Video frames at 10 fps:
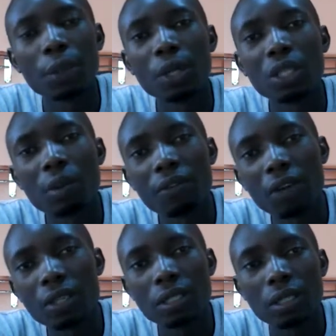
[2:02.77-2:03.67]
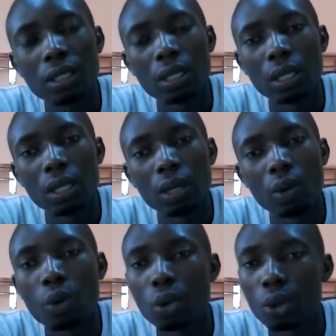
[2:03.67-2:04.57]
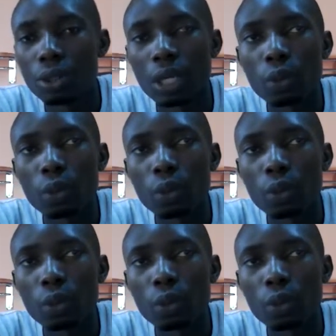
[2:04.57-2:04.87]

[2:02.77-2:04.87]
because some of us, when we go there,